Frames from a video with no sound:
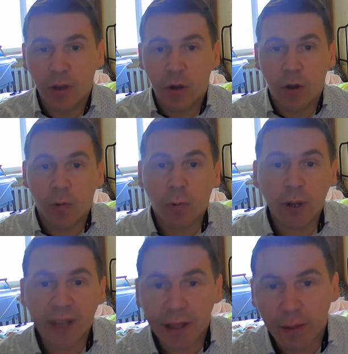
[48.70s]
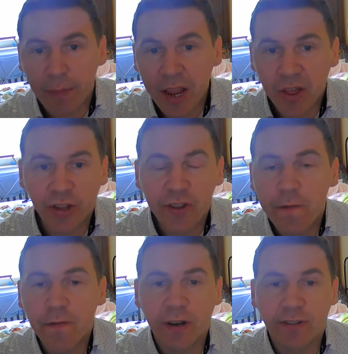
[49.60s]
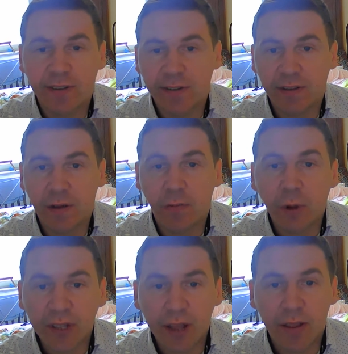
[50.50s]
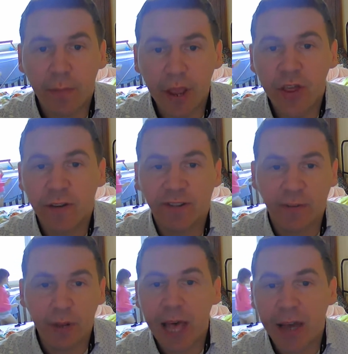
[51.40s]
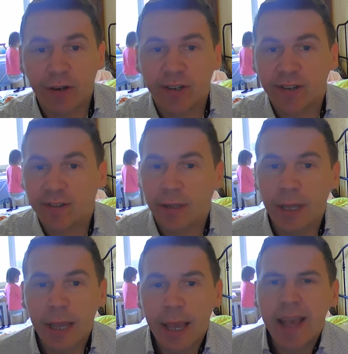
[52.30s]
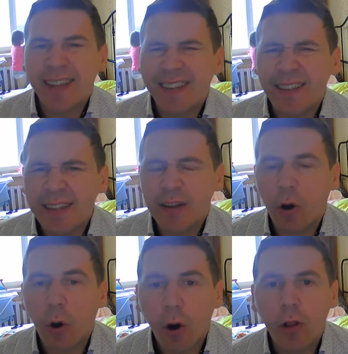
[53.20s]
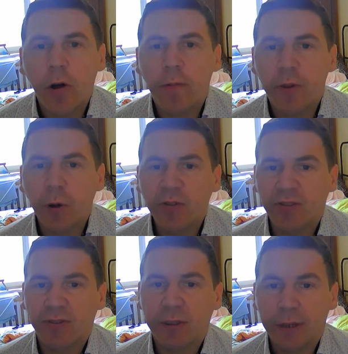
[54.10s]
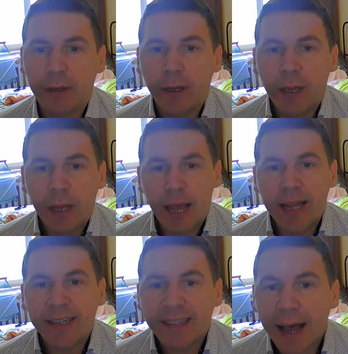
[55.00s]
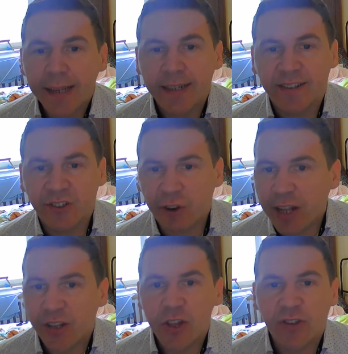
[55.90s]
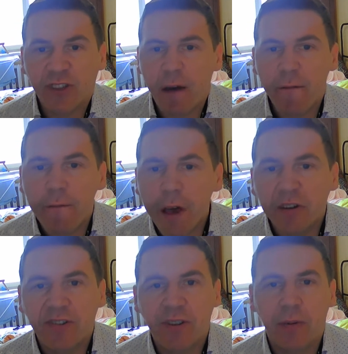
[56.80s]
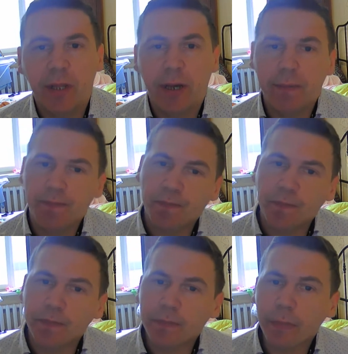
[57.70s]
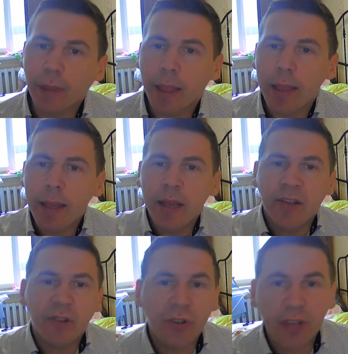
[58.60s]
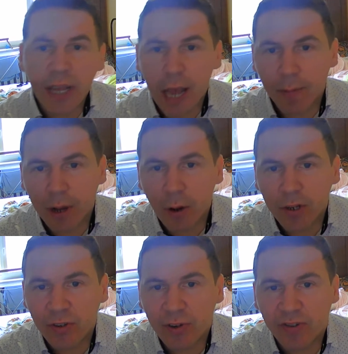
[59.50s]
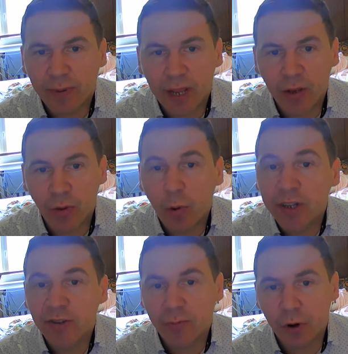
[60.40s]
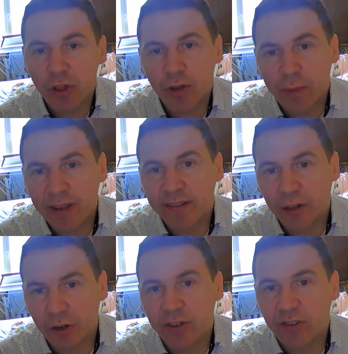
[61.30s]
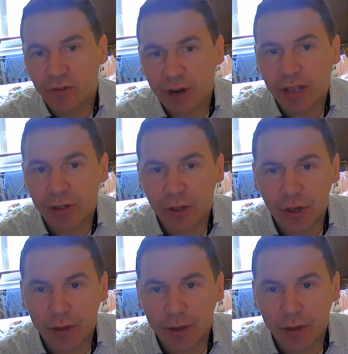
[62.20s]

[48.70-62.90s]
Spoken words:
What are the major differences and what are the major similarities? And indeed, all of those entitled strategies are very similar. So today I'm going to explain you what is project-based learning strategy.